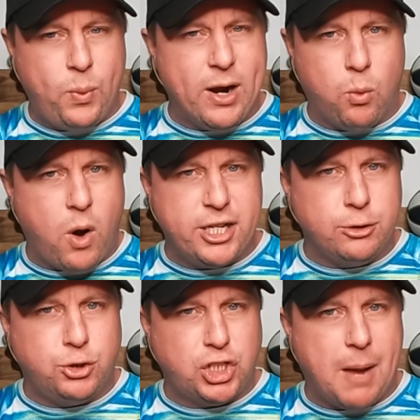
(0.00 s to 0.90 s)
We don't want
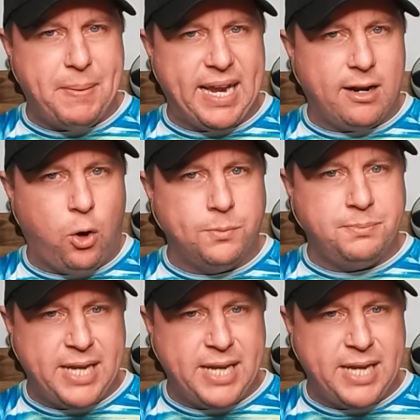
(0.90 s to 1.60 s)
you shopping at Home